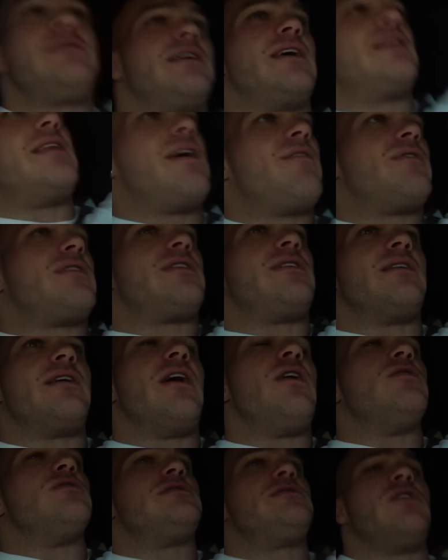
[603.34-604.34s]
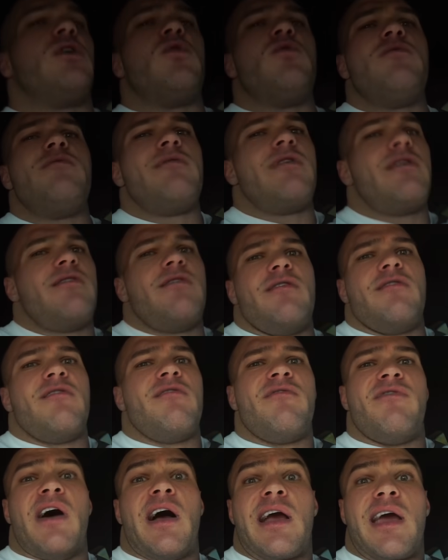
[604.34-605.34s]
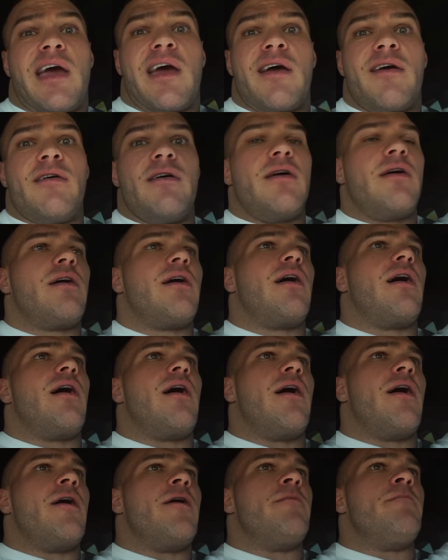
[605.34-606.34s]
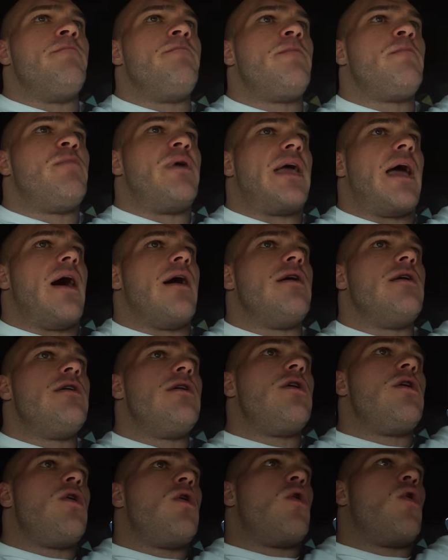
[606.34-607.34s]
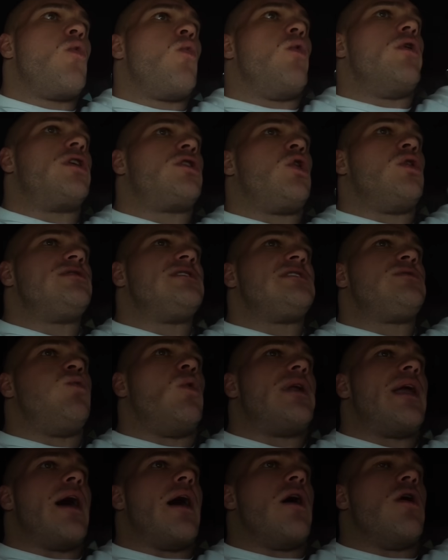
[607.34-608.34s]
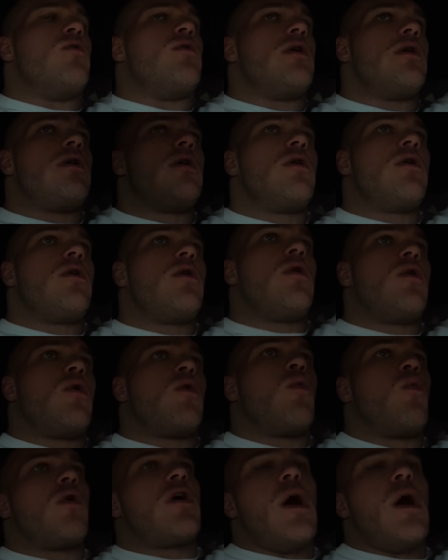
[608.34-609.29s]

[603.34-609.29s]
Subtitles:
and everything else. So, fuck it. But yeah, we're gonna close this one out. We're